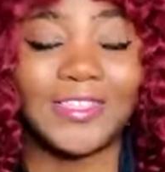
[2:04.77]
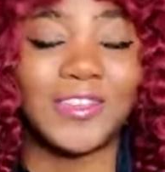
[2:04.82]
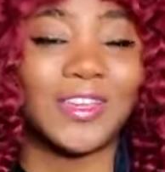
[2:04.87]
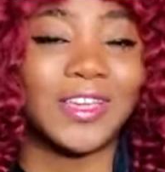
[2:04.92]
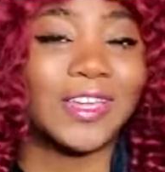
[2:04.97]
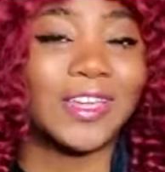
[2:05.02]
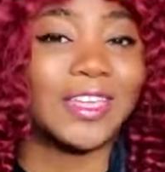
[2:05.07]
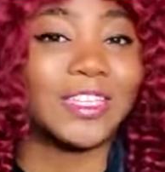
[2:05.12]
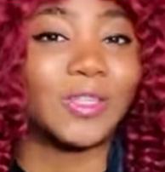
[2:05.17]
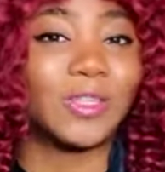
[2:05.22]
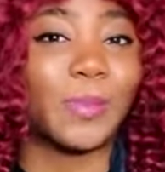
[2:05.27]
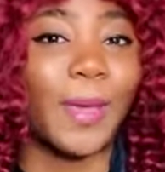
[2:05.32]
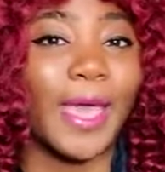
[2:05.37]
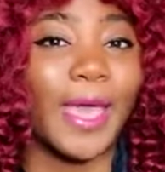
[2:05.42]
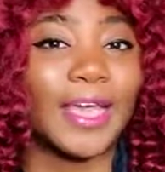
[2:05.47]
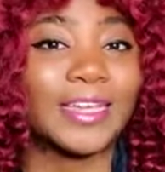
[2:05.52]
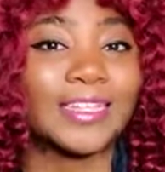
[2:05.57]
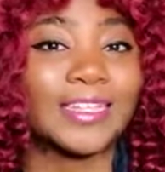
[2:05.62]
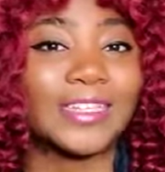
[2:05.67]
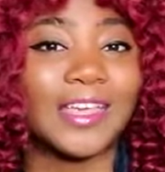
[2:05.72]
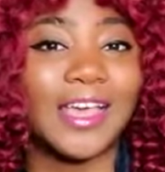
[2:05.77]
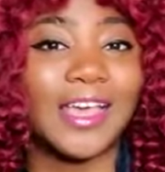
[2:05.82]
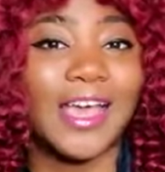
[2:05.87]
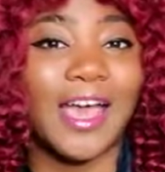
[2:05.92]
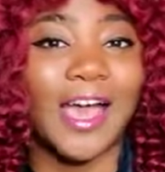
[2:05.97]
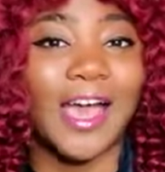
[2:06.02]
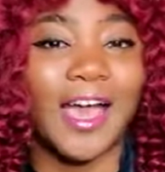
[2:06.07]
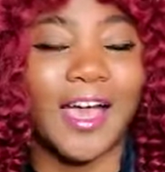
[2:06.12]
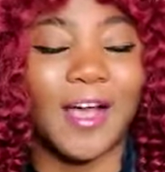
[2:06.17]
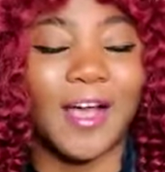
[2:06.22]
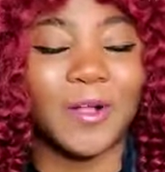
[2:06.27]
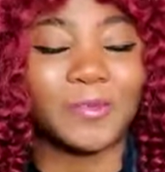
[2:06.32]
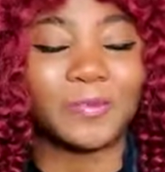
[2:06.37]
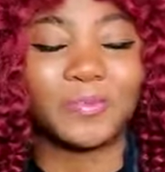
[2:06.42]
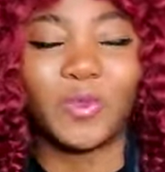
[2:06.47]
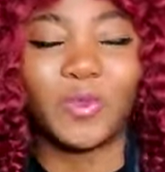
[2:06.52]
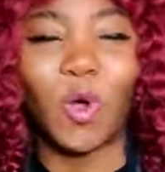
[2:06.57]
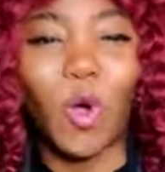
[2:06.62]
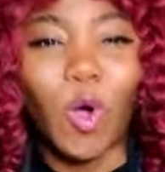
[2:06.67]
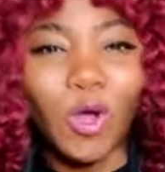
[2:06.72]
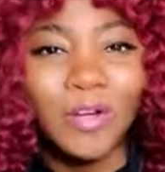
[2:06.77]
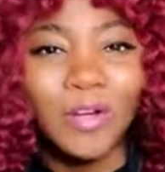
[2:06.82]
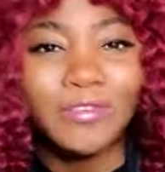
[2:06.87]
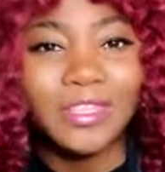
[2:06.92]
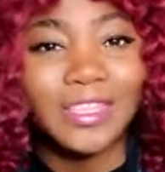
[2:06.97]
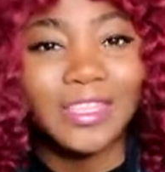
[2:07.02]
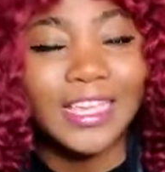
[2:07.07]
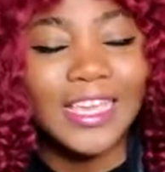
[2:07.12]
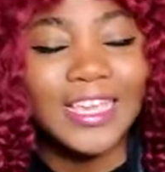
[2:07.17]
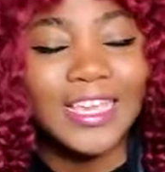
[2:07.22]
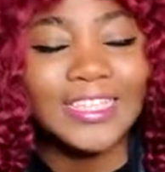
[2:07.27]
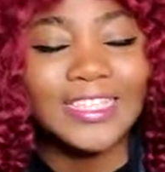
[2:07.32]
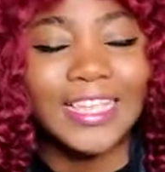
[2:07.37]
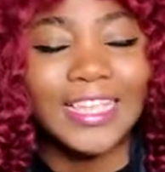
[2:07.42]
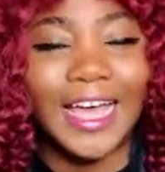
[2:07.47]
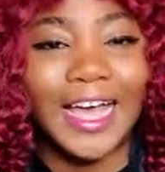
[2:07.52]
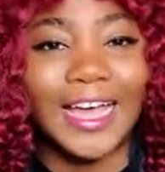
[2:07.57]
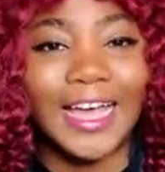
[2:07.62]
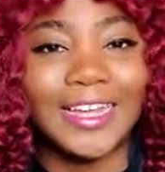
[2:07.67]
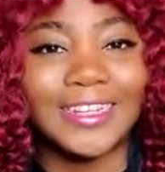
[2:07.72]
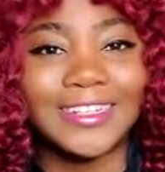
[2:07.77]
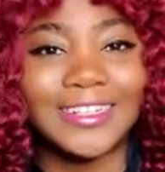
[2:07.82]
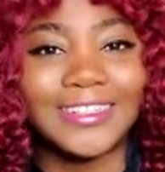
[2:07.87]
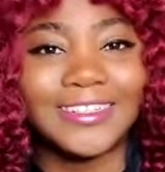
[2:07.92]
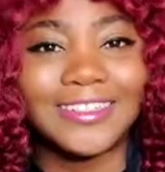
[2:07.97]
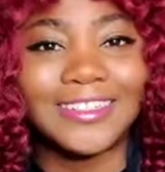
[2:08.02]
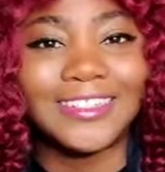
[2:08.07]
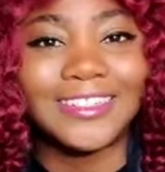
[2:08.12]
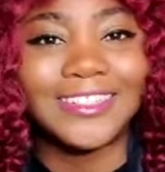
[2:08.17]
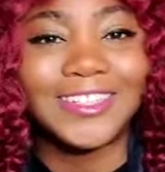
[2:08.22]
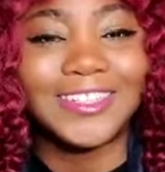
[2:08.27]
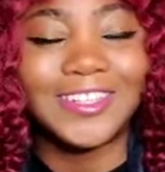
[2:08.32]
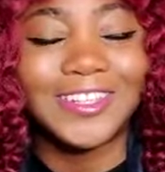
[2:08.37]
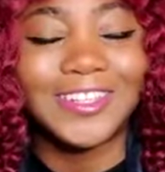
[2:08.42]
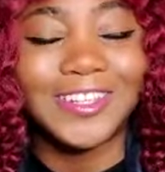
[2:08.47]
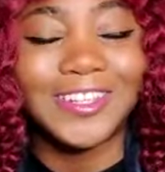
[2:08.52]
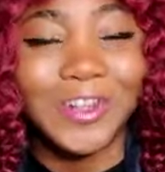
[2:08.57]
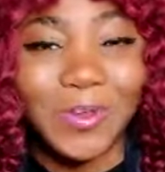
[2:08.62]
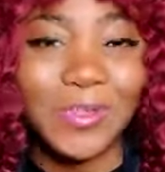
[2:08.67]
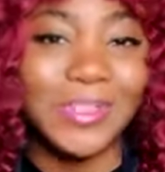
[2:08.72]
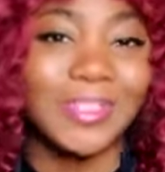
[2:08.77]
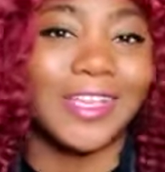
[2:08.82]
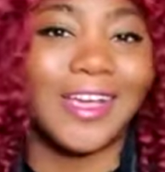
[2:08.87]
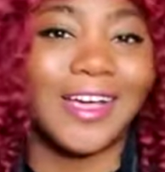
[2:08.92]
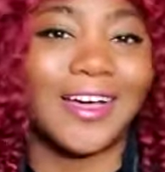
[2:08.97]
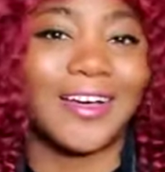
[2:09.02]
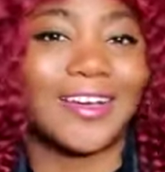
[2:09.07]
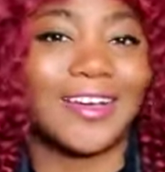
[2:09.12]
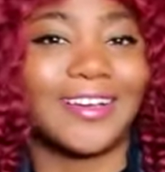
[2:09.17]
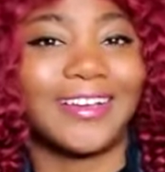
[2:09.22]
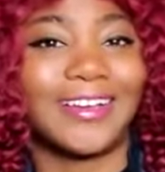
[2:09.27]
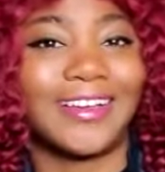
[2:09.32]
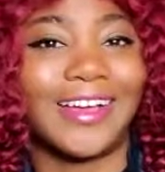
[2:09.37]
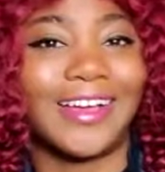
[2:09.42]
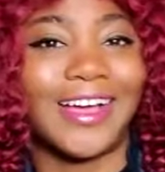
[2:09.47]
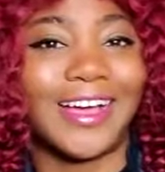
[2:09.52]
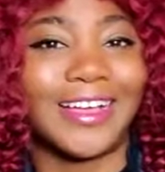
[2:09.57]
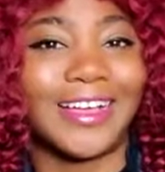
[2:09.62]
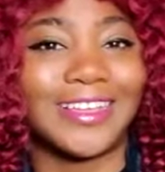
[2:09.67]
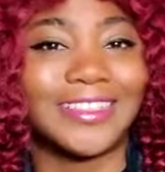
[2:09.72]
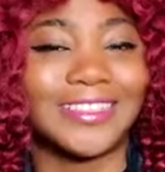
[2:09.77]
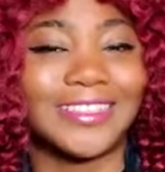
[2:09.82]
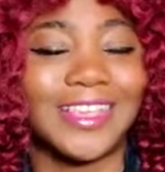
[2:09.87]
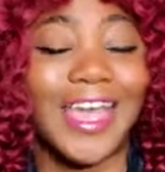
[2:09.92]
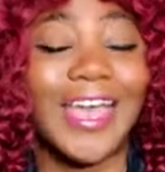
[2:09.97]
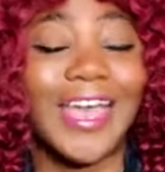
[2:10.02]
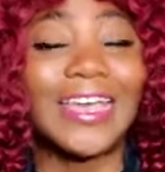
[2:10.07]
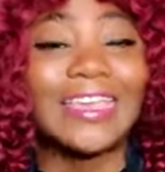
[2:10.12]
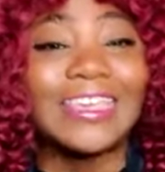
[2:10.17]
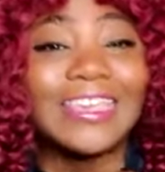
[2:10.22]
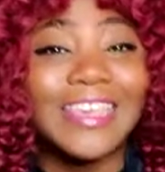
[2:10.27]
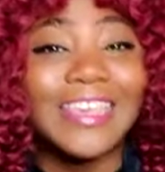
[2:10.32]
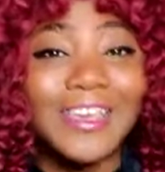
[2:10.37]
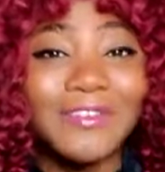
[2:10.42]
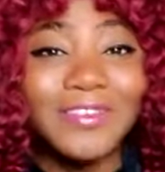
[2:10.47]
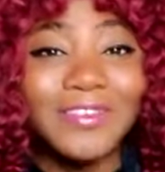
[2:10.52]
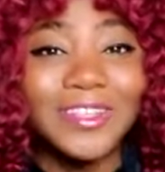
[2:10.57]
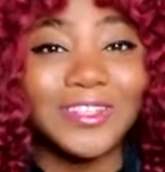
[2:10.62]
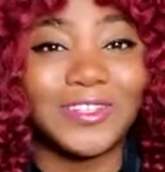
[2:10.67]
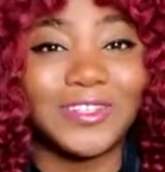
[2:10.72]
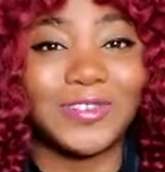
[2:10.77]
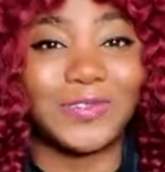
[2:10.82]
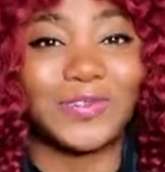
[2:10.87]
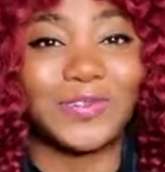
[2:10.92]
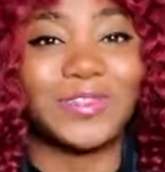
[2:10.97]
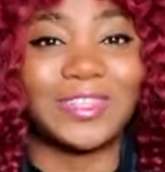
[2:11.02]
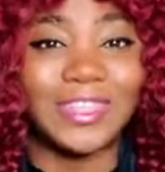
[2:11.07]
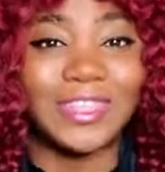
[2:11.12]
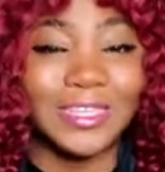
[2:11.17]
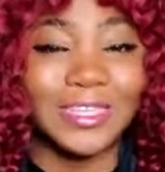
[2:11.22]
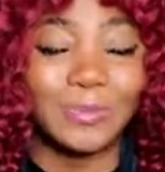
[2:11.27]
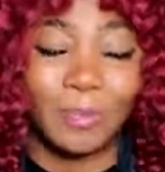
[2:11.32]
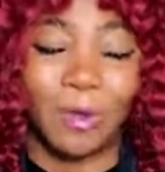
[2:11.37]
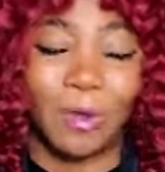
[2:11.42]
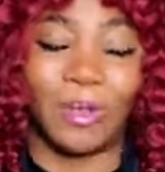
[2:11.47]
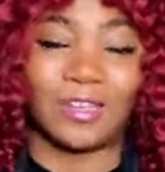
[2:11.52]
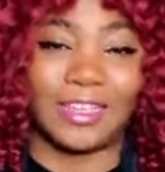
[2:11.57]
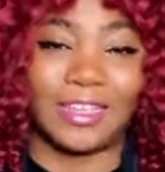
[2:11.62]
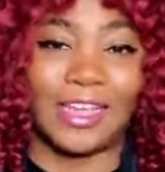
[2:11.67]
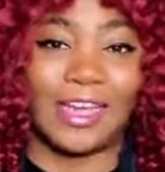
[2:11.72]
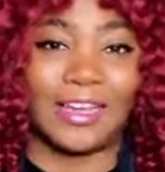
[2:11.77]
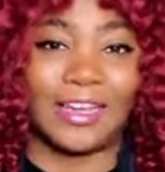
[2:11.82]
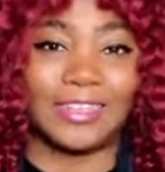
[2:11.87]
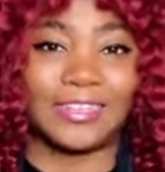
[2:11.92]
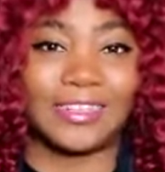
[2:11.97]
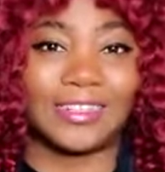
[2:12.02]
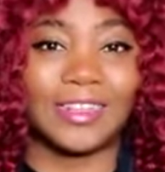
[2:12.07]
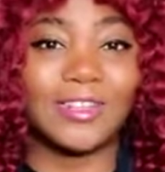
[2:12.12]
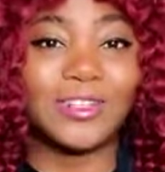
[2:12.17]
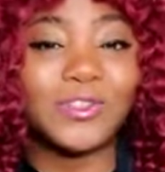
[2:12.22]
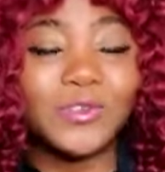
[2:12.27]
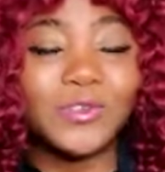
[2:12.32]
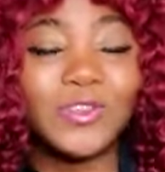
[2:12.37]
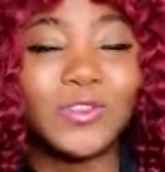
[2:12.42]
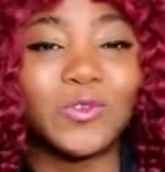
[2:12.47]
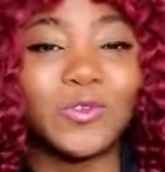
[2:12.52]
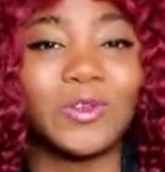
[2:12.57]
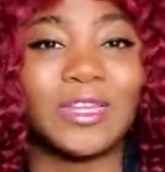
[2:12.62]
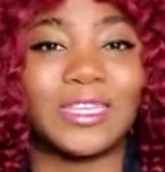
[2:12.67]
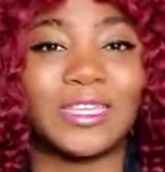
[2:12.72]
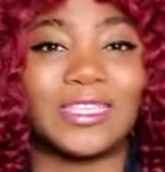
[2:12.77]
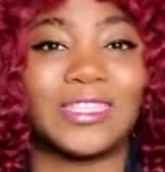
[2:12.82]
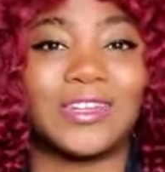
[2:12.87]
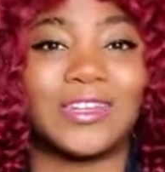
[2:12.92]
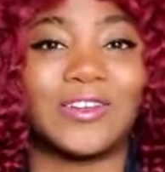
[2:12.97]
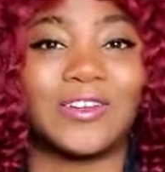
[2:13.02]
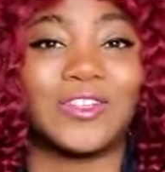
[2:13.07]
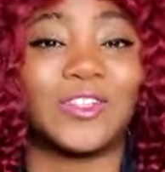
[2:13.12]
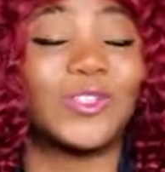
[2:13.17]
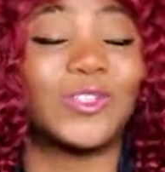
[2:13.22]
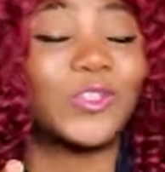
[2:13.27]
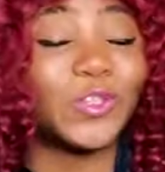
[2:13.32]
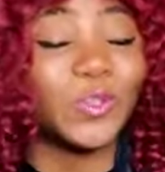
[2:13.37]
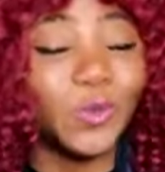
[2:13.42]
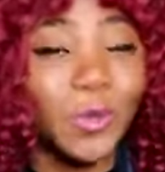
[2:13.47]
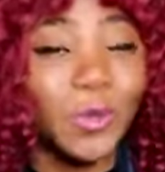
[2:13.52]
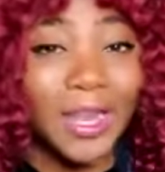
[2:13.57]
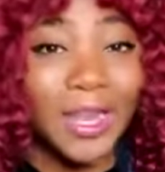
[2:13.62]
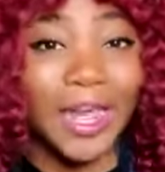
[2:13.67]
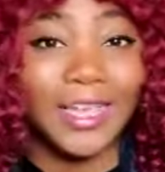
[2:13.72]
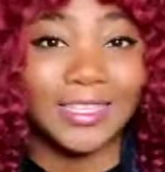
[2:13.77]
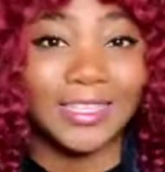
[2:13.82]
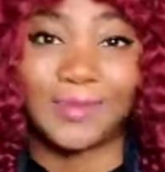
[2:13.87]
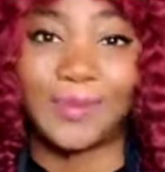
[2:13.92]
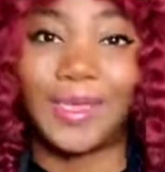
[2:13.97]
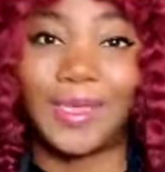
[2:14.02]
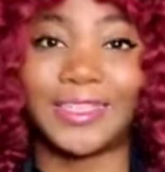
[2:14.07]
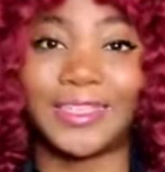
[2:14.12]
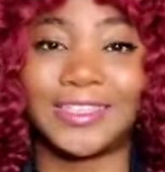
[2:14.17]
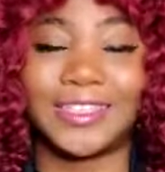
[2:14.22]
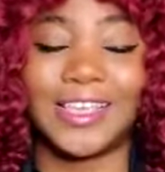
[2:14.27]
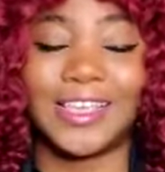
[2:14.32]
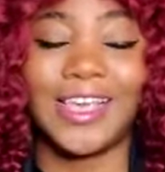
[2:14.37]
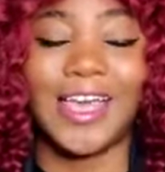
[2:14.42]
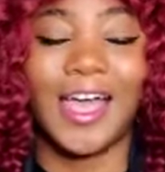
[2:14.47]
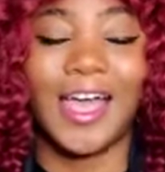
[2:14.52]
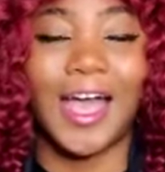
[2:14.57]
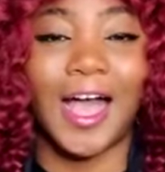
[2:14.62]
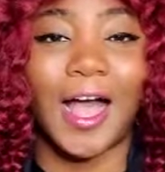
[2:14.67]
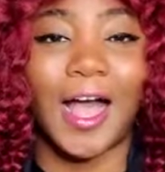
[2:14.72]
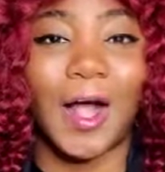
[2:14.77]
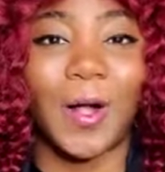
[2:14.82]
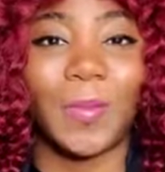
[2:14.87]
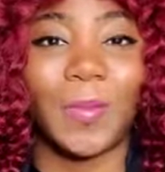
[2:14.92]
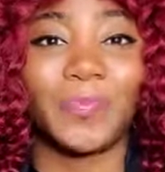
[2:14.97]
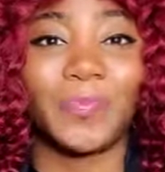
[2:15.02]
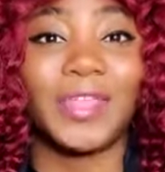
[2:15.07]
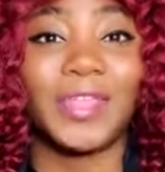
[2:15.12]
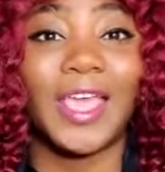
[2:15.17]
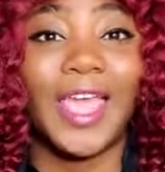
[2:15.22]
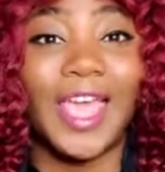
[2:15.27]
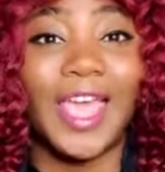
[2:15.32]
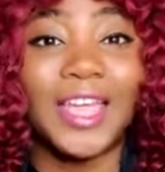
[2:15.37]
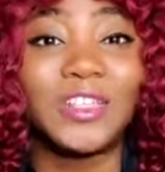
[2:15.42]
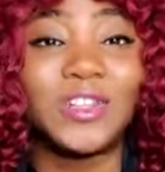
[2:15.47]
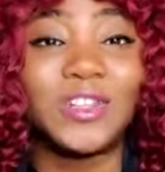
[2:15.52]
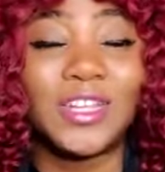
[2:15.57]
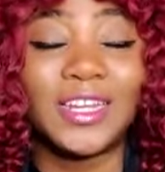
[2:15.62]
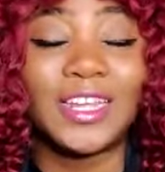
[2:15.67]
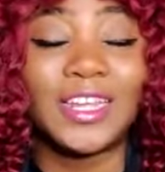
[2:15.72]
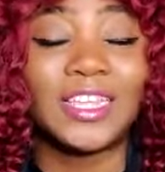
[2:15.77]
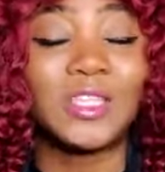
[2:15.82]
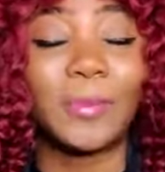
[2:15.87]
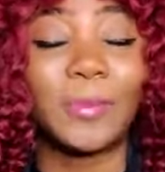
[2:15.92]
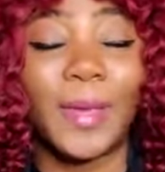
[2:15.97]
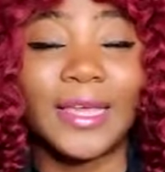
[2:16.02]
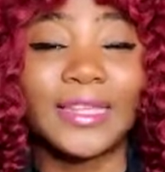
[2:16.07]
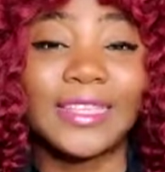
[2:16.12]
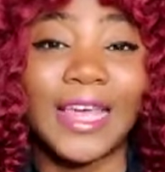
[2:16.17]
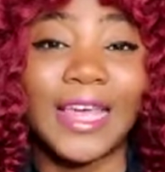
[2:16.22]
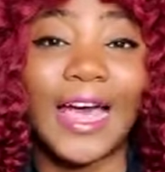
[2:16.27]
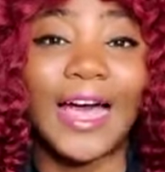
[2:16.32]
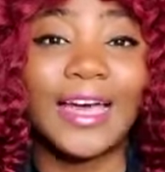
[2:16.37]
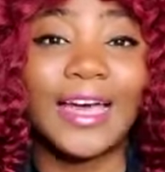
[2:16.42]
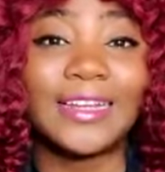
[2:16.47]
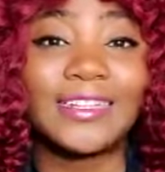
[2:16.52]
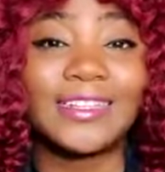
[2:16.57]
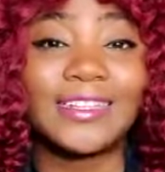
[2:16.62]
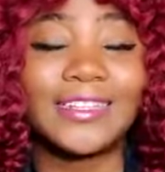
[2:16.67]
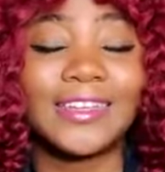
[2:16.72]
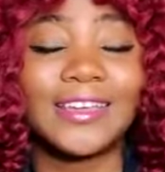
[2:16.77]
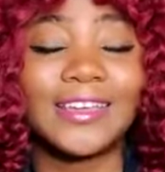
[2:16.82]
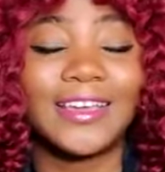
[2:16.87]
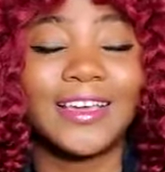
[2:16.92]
You can expect all of the things that Nosa has given to this podcast and to you listeners, to you classmates, and you can expect that